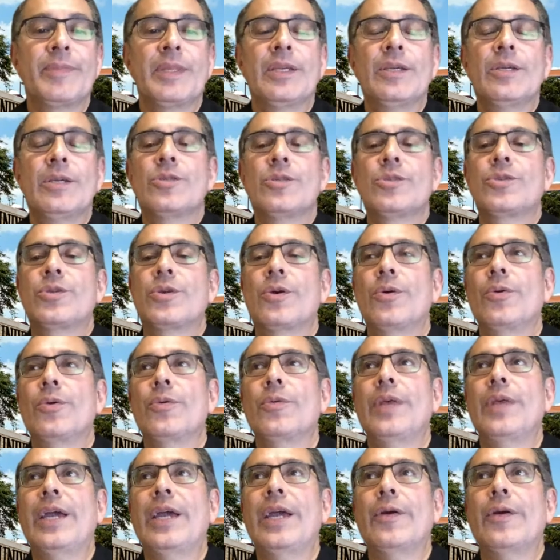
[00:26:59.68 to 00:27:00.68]
So
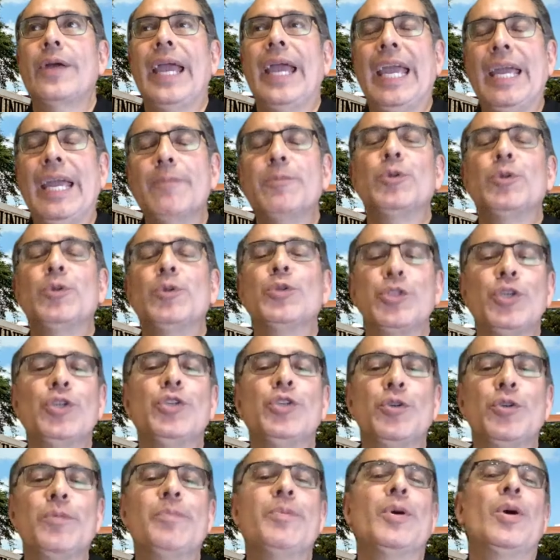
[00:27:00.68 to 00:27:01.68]
they are able to
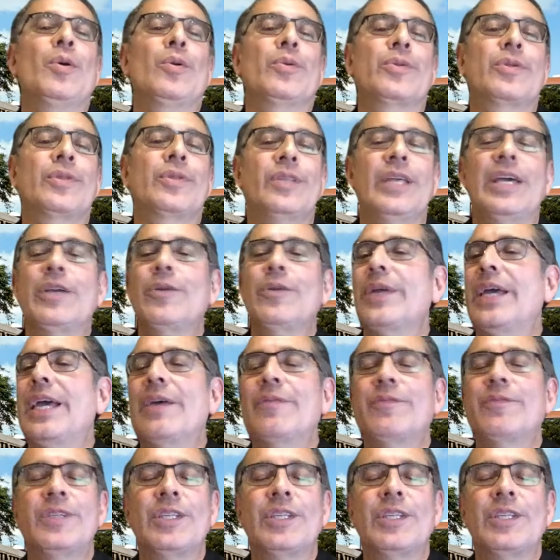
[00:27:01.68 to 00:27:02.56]
do both. They don't have to